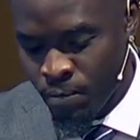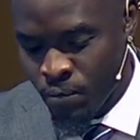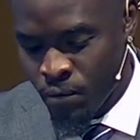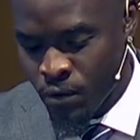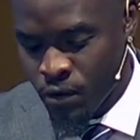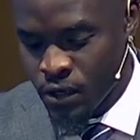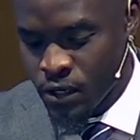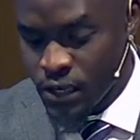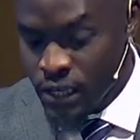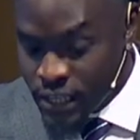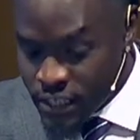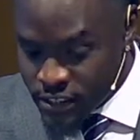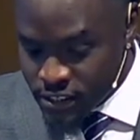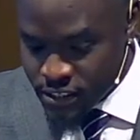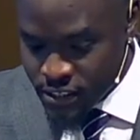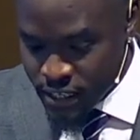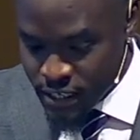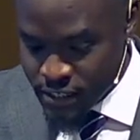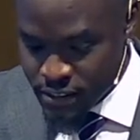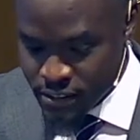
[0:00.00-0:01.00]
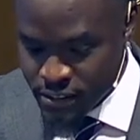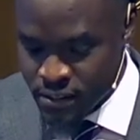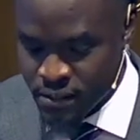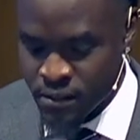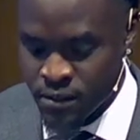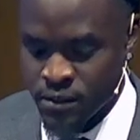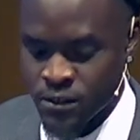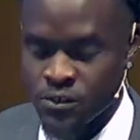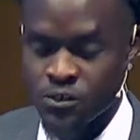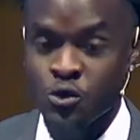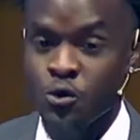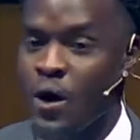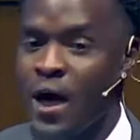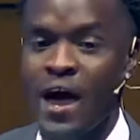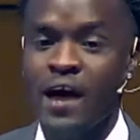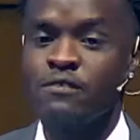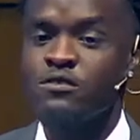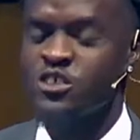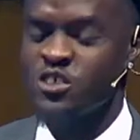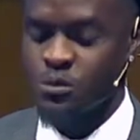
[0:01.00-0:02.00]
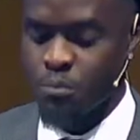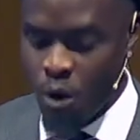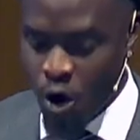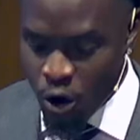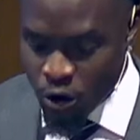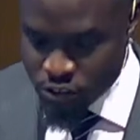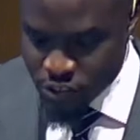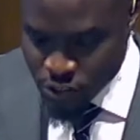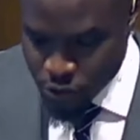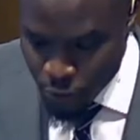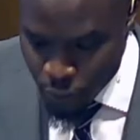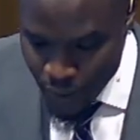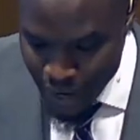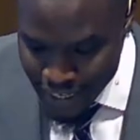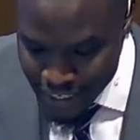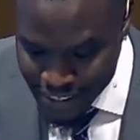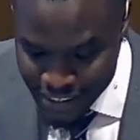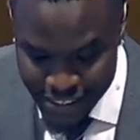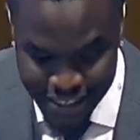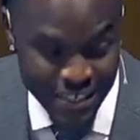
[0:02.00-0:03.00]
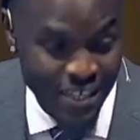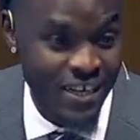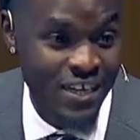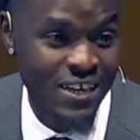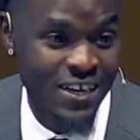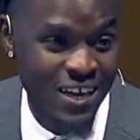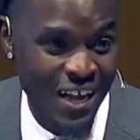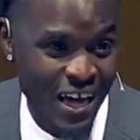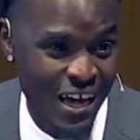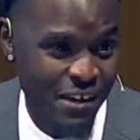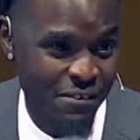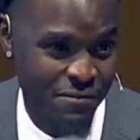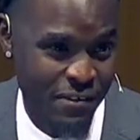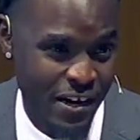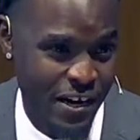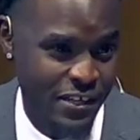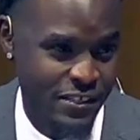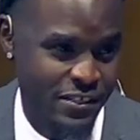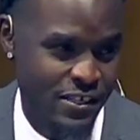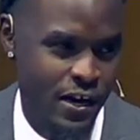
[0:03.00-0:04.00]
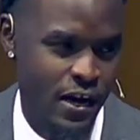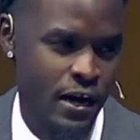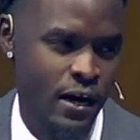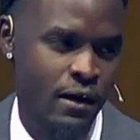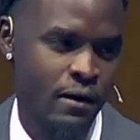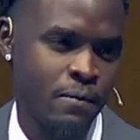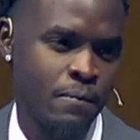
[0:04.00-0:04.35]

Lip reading: It leads us to have small surrenders in life at a time.